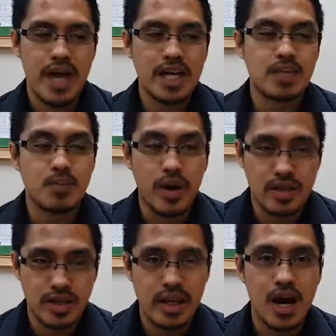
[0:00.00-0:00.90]

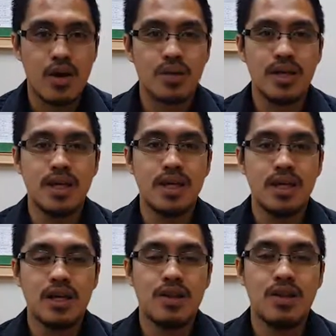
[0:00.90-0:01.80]
expressing how he
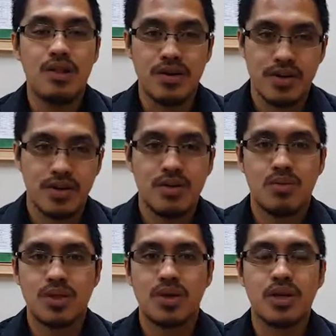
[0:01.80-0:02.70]

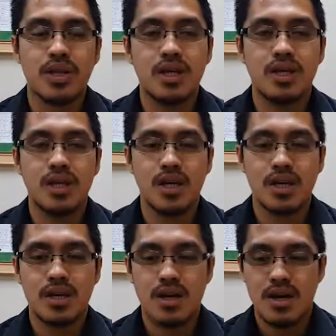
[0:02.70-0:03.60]
learned what you're
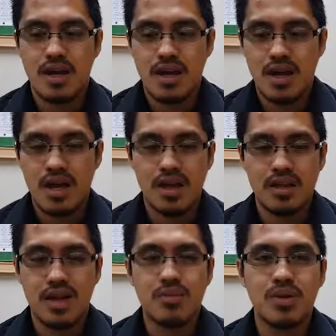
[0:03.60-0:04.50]
teaching,
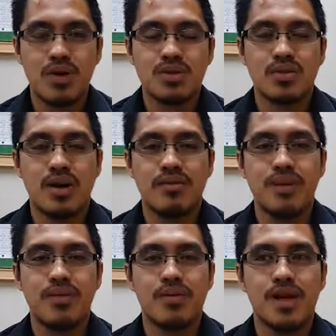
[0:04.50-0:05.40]
and they would also
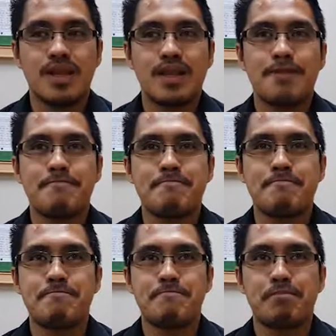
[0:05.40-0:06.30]
have different
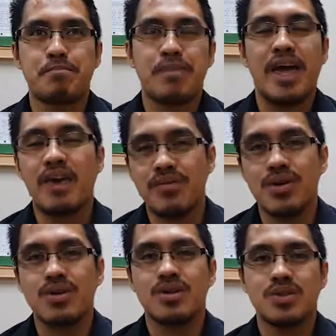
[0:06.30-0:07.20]

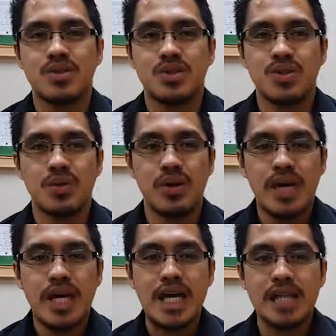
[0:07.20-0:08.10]
behaviors. So
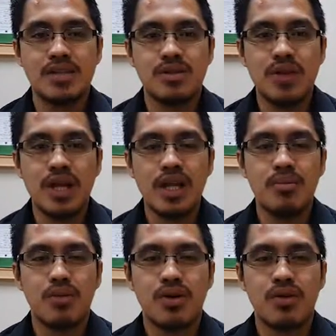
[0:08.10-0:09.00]
it's really
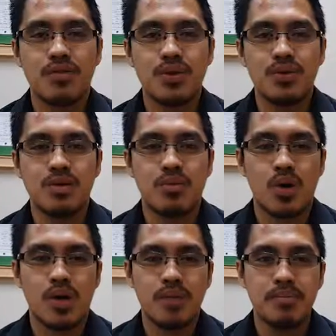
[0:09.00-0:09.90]
more of you,
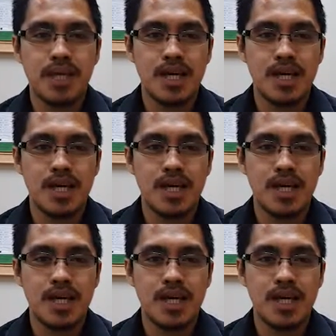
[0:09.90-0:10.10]
number one,